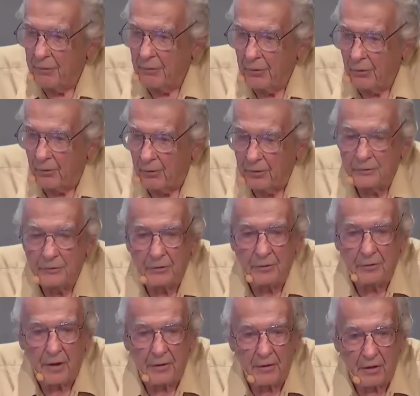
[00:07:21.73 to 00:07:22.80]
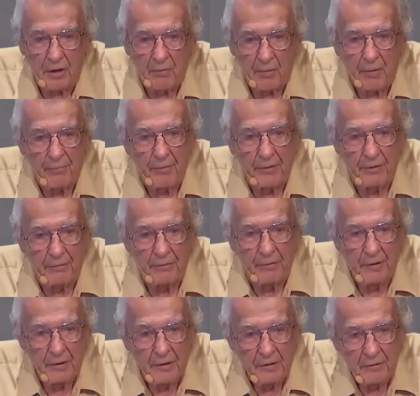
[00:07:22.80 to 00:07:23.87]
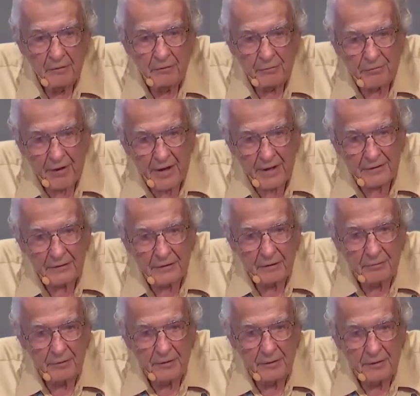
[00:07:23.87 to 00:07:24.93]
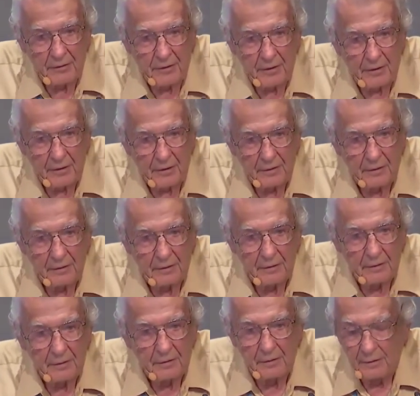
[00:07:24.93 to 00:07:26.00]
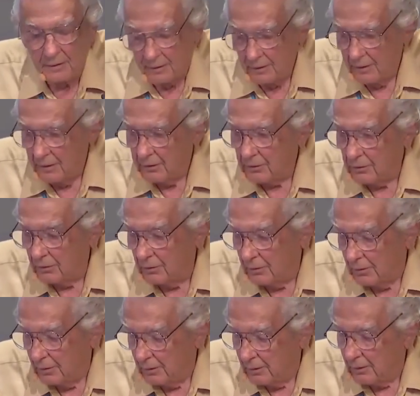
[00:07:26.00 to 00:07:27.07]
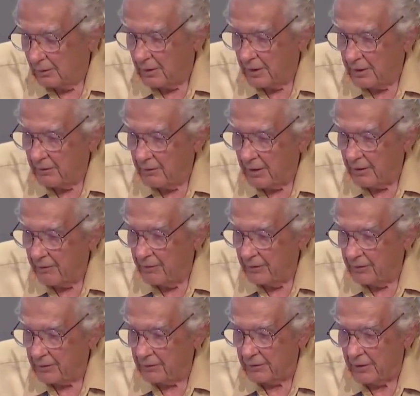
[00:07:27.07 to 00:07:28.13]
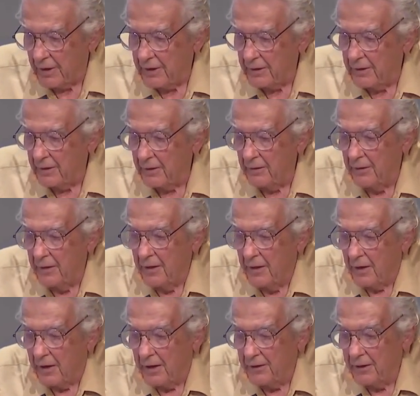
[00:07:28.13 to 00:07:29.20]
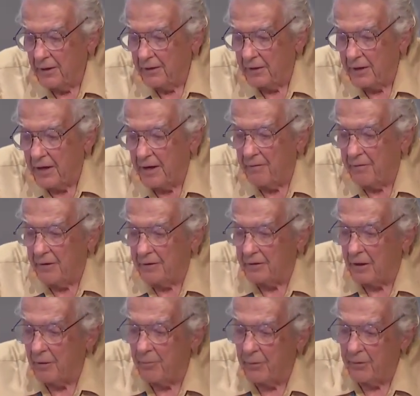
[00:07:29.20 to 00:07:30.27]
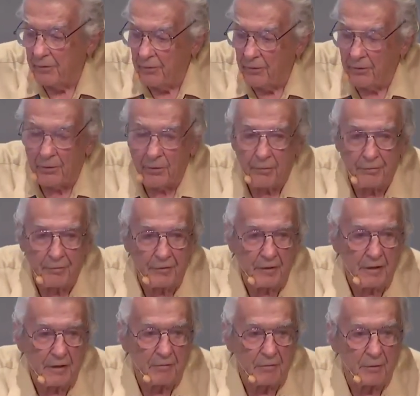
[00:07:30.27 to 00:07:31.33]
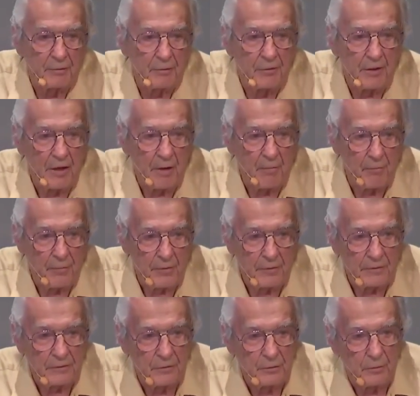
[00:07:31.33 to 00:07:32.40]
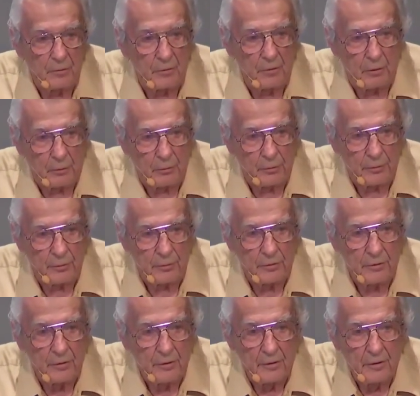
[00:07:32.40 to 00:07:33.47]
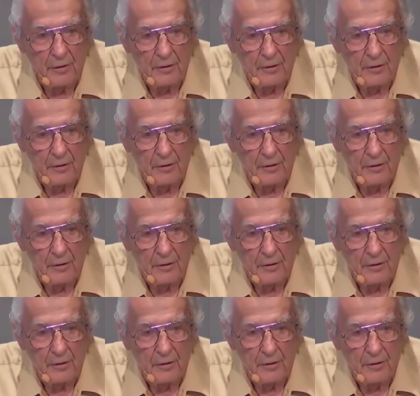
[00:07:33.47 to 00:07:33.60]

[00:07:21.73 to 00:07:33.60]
and for the whole year and come up with a fraction of a degree? So I have this slide here. I think the average temperature of the Earth is equal to the emperor's new clothes.